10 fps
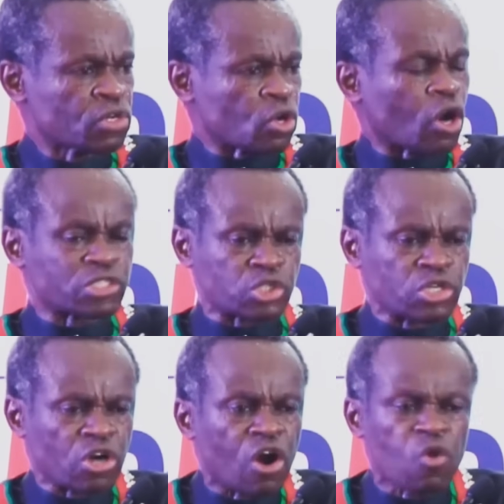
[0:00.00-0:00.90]
Go to
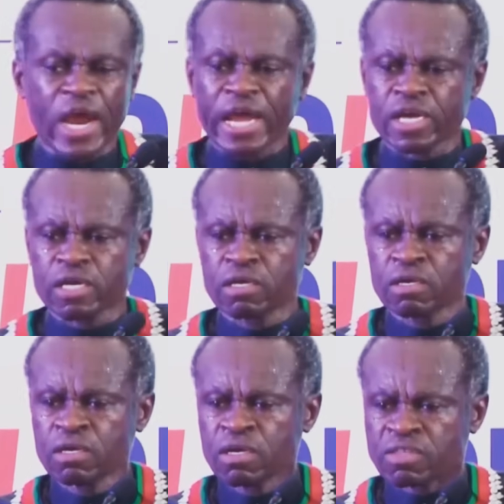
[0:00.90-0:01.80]
Norway,
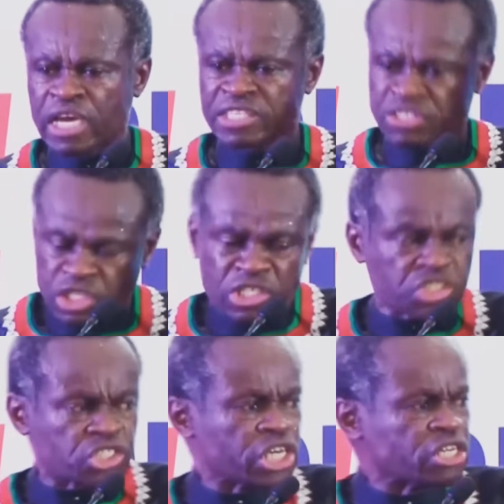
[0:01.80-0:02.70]
they
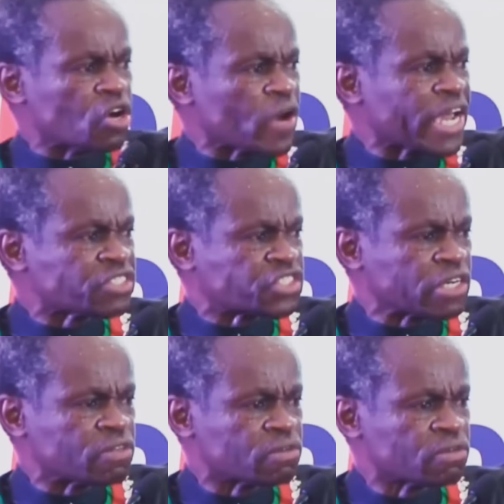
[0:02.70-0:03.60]
teach in
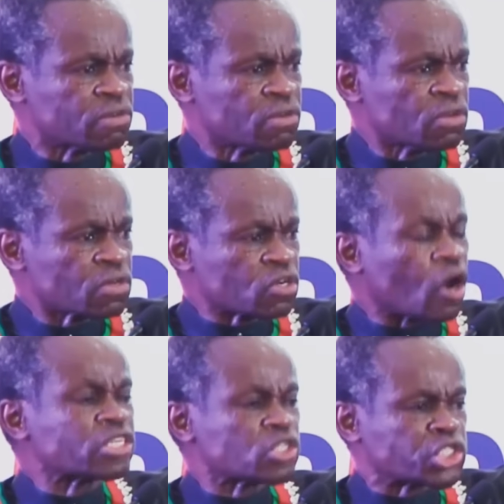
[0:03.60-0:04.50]
Norwegian.
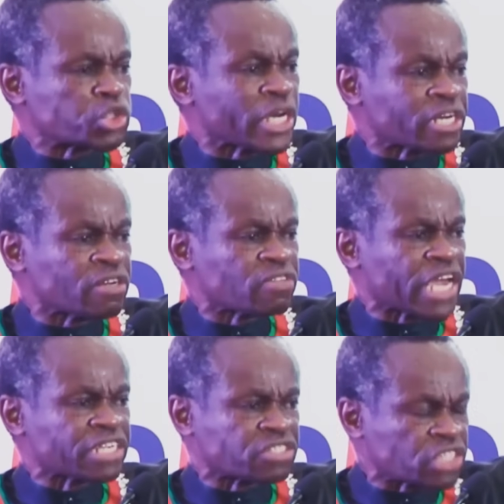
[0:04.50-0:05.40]
Go to Sweden,
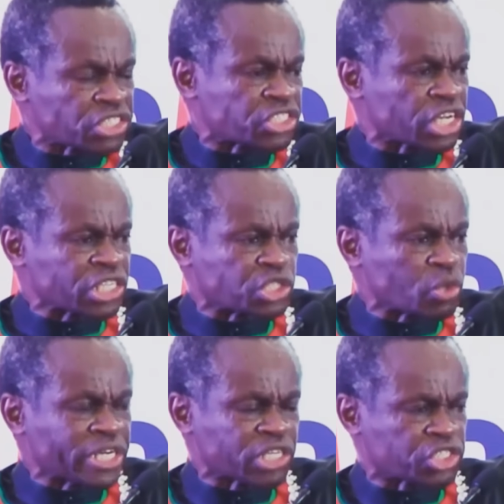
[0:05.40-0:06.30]
they teach in
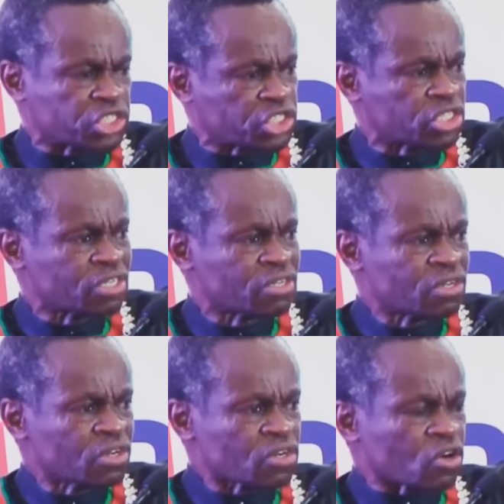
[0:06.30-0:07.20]
Swedish.
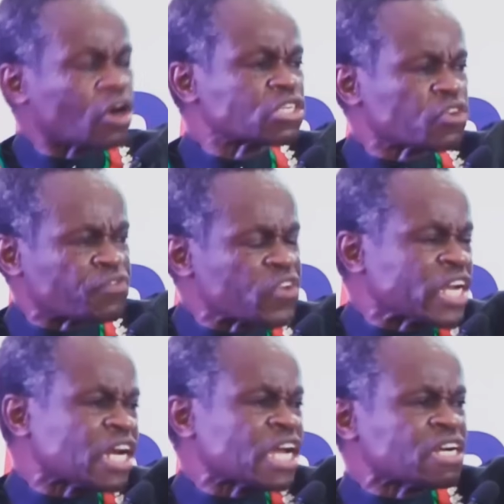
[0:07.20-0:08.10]
Go to
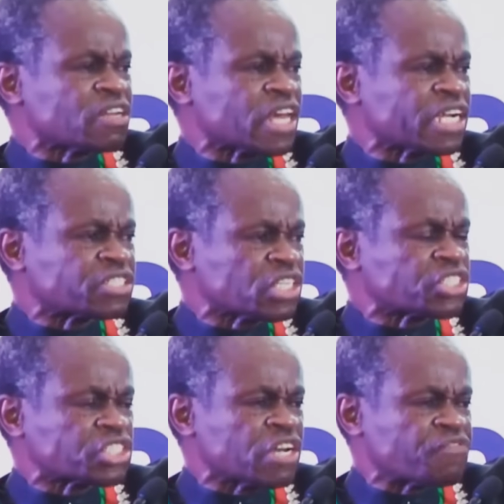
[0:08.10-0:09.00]
Finland, they
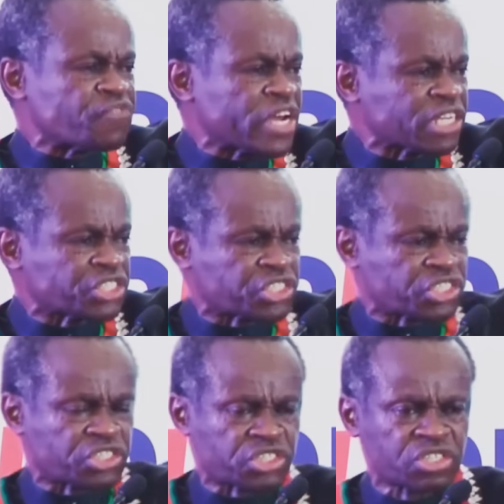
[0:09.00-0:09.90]
teach in
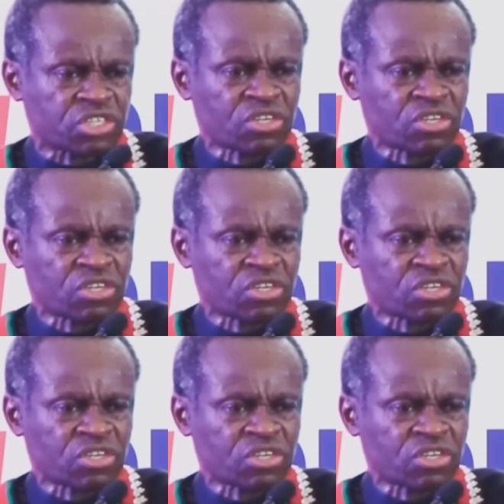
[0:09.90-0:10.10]
Finnish.